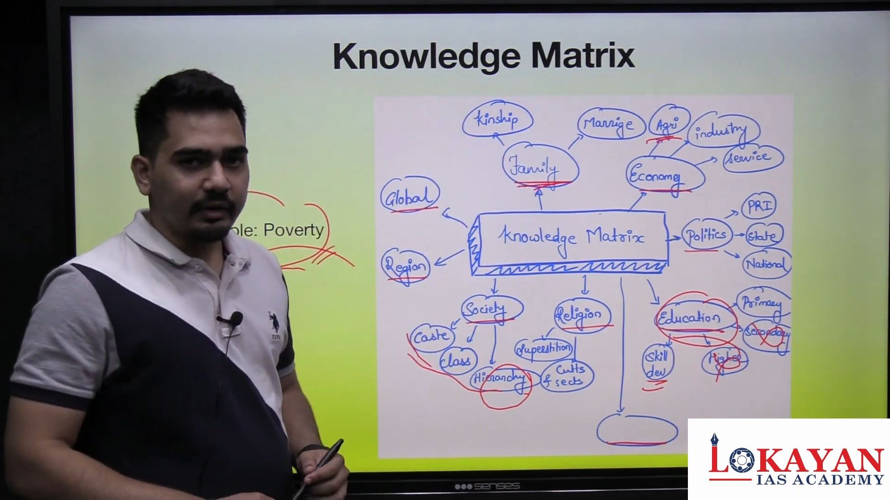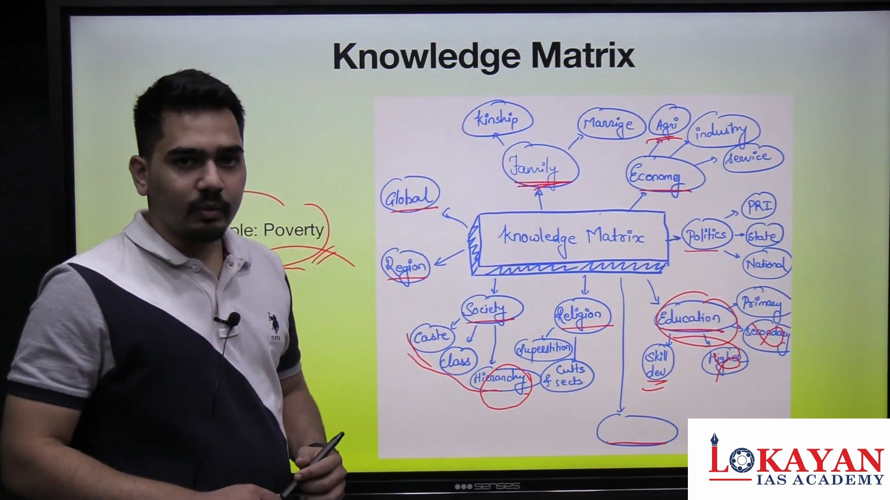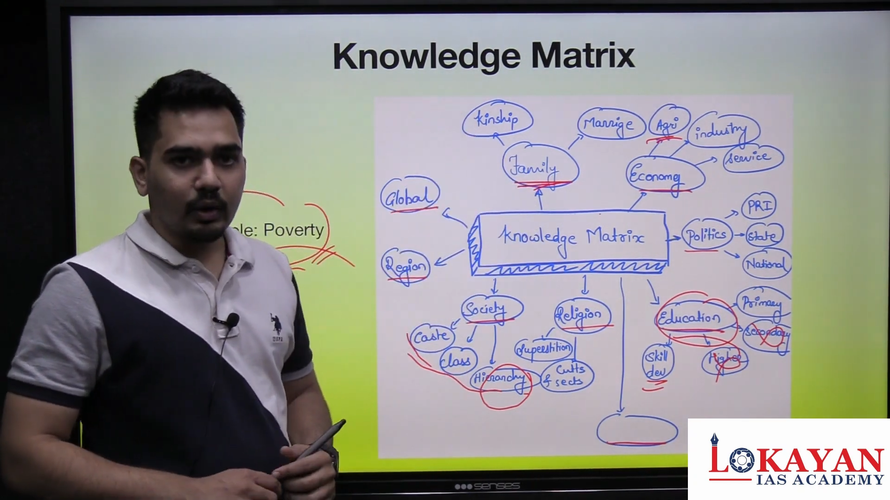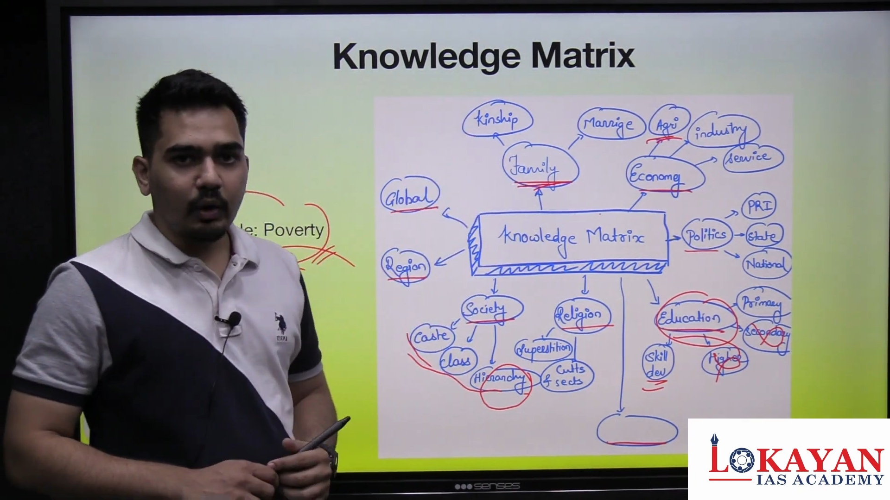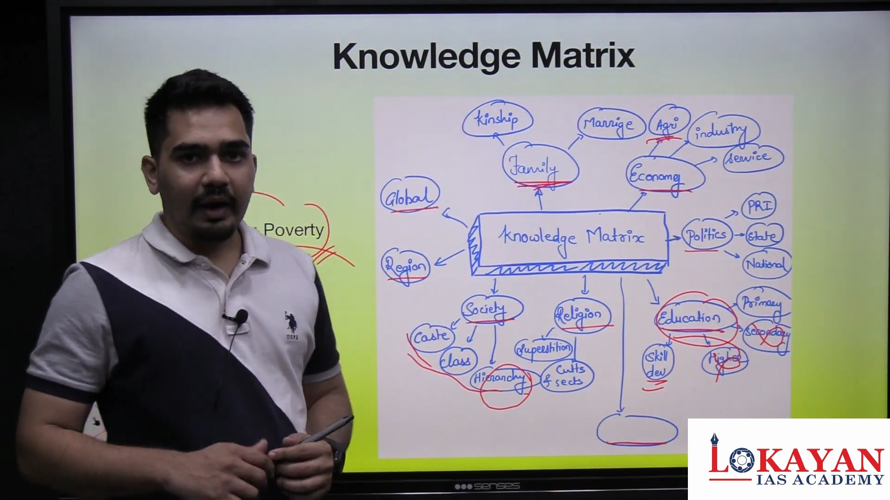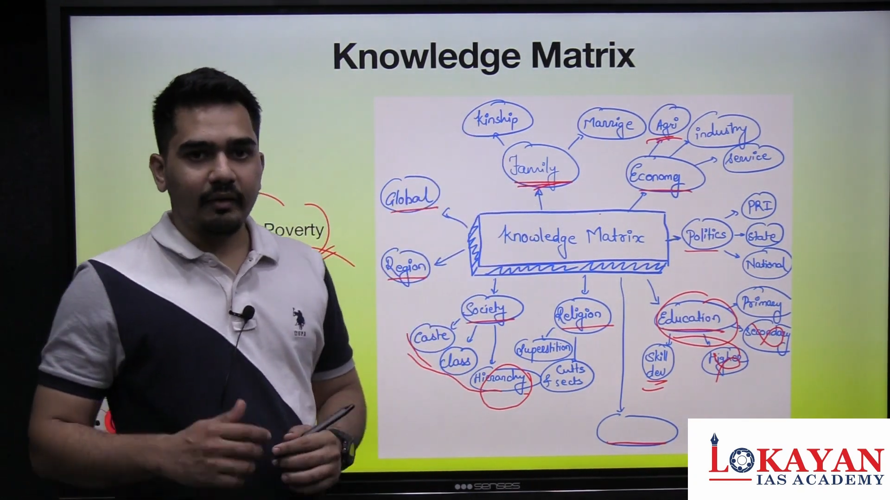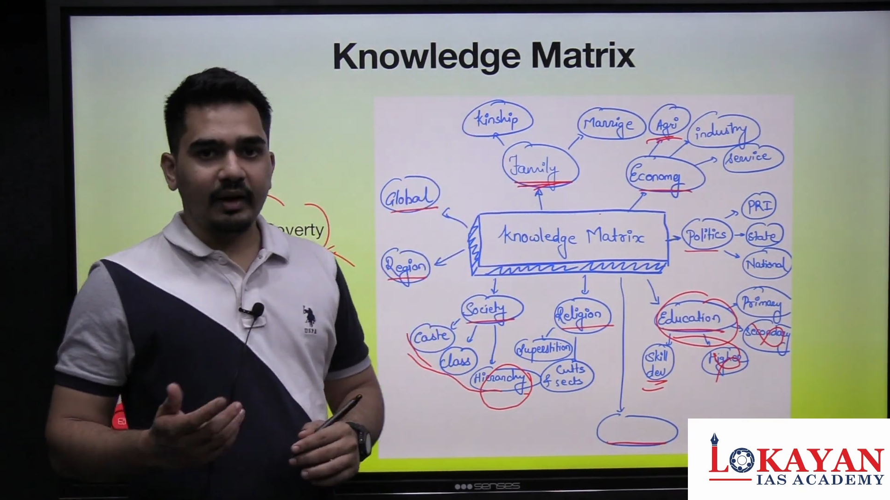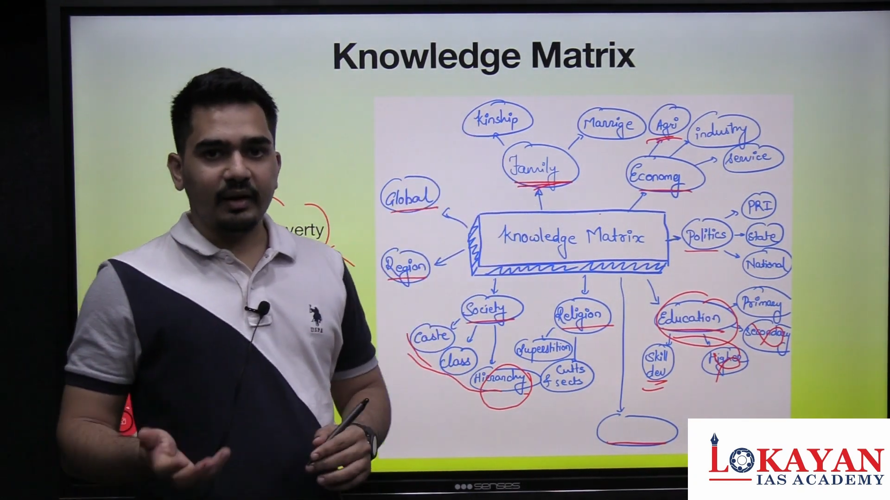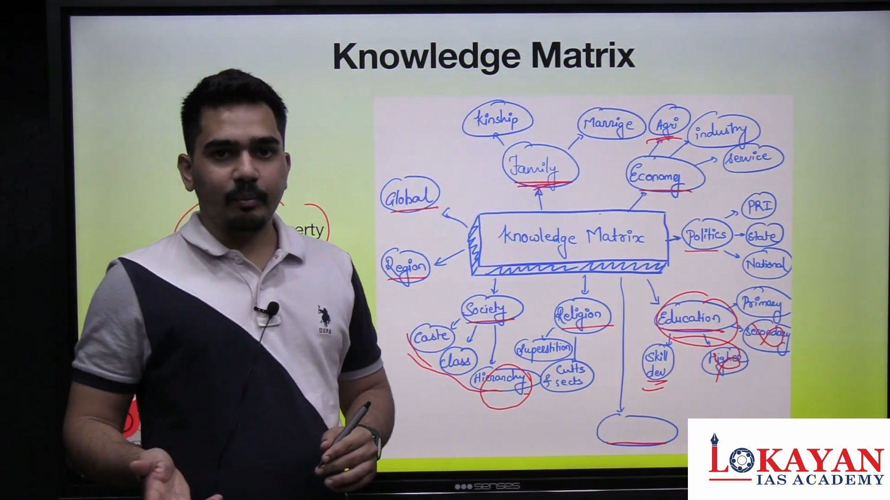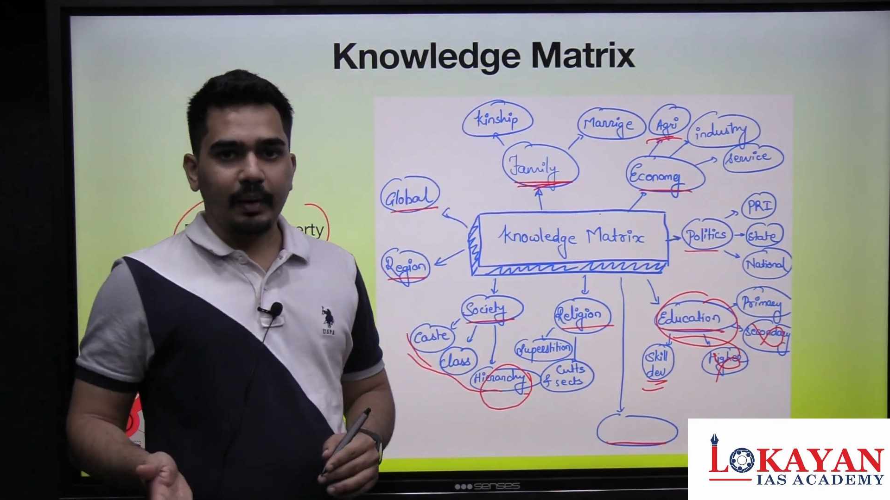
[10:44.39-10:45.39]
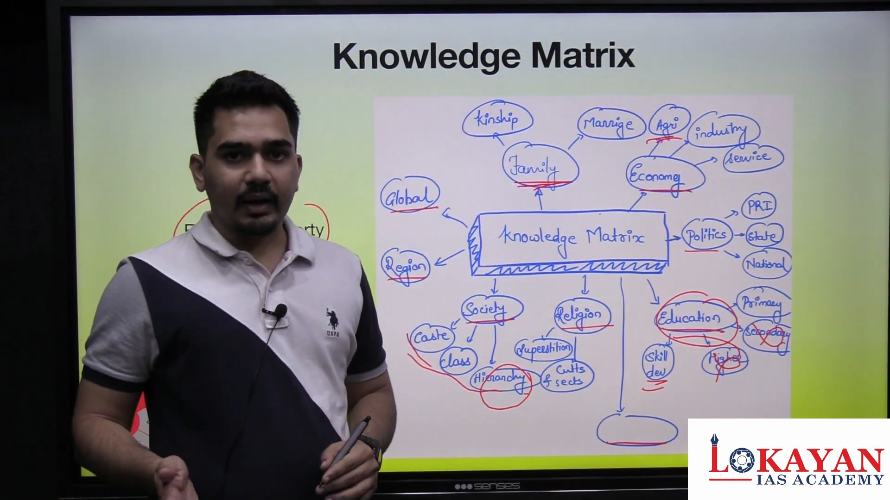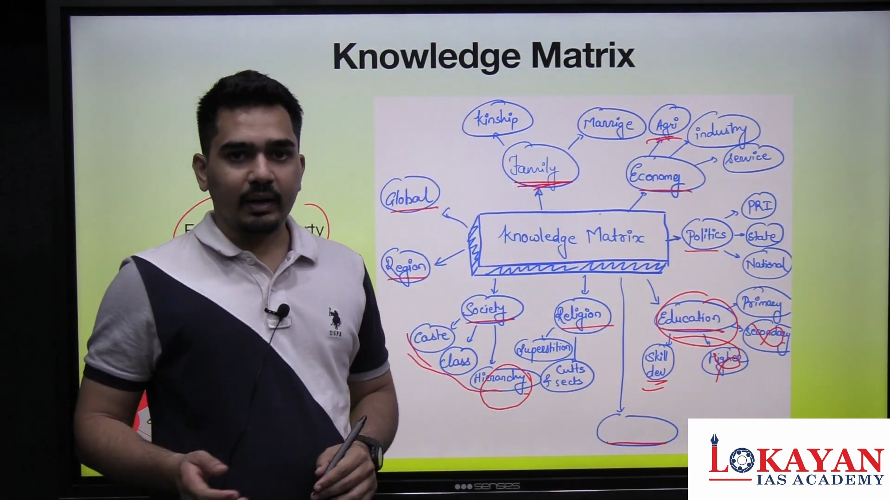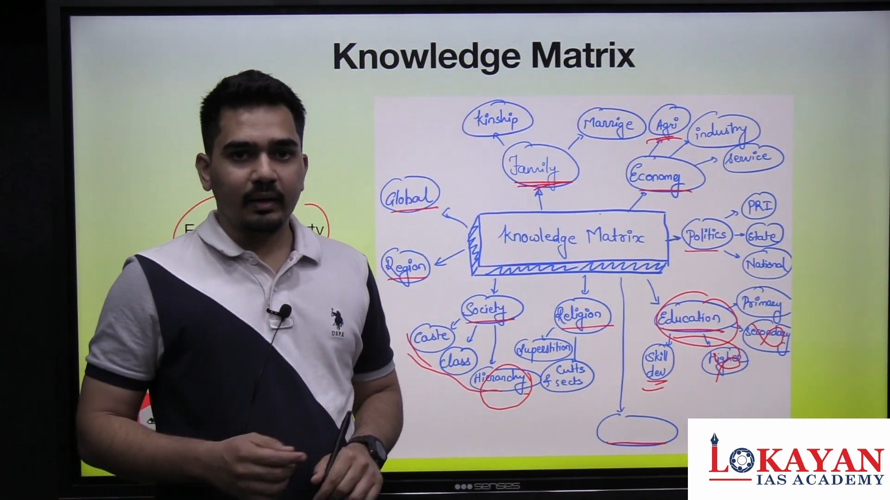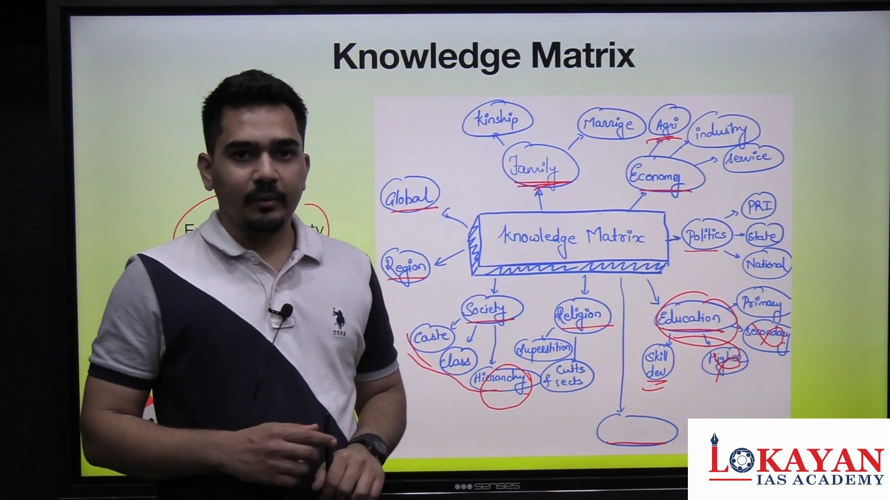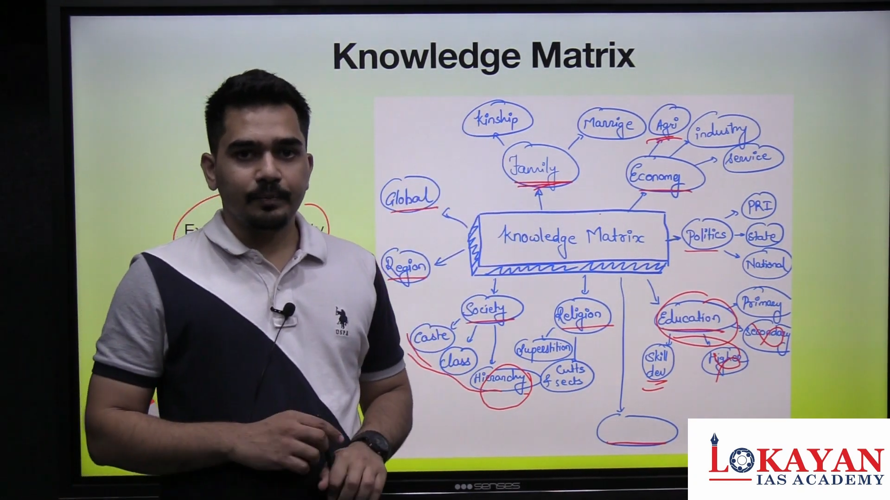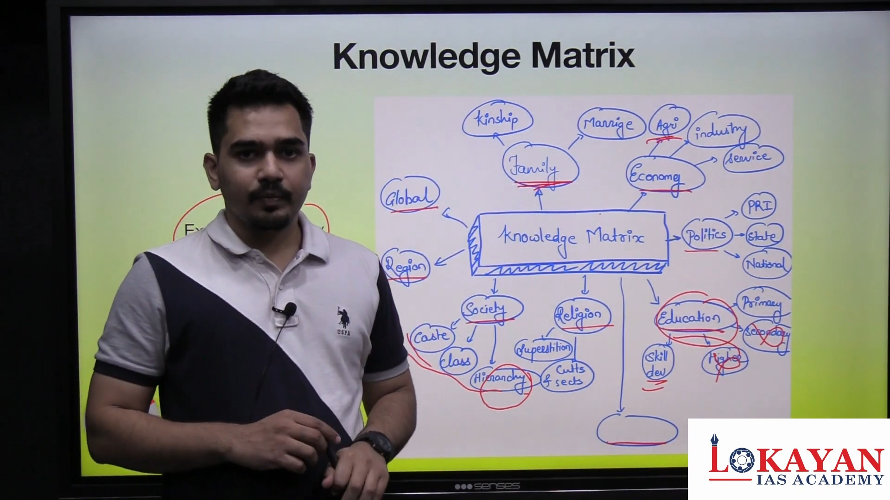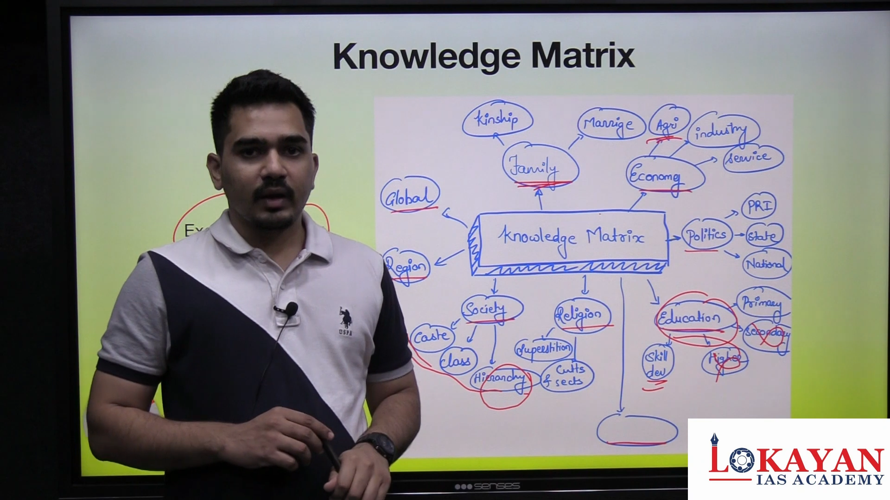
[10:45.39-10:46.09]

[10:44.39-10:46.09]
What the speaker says: it will have an impact.